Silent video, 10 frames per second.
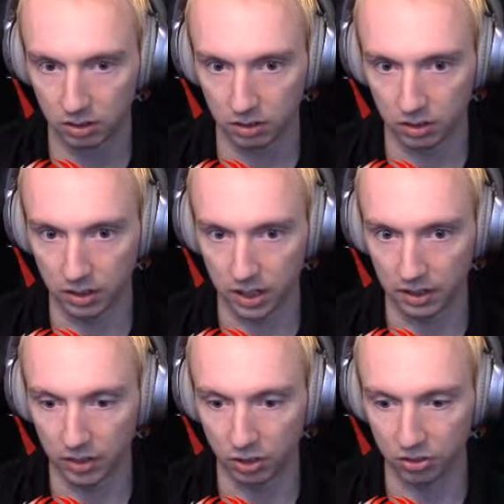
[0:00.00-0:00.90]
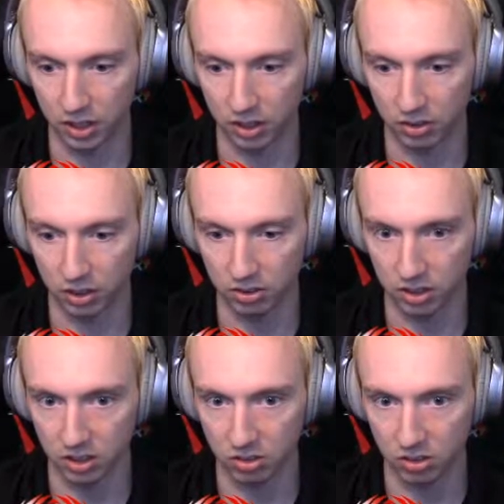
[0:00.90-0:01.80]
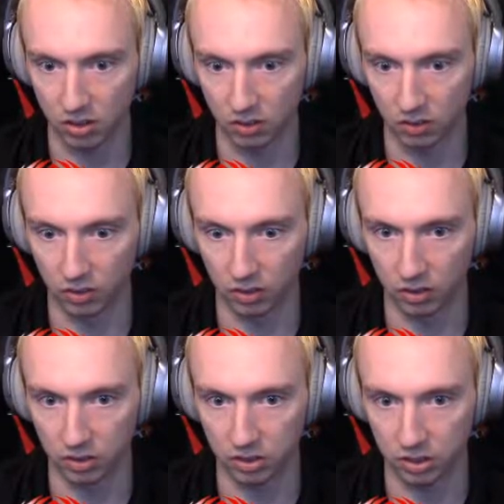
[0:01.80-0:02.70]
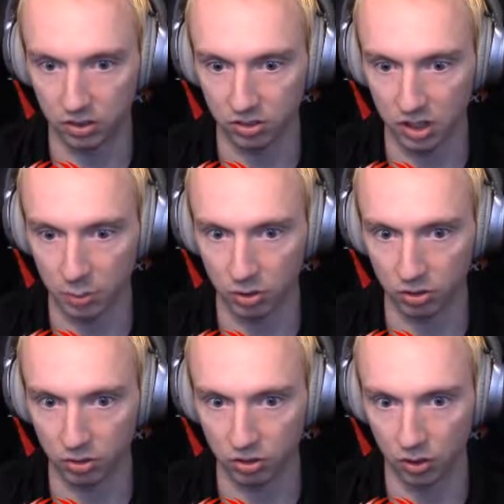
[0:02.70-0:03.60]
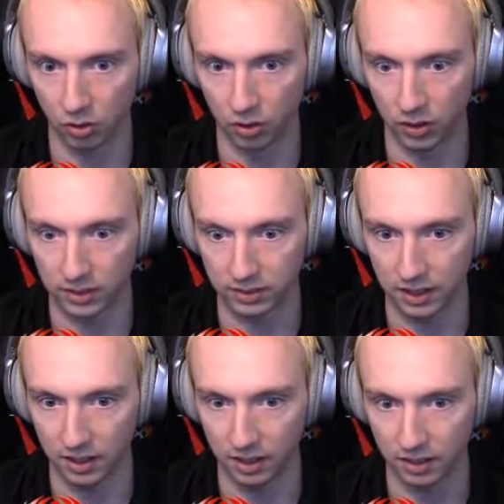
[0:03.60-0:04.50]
Okay, there we go. It's not increasing, so or decreased anymore, so we're just going to hold it right there.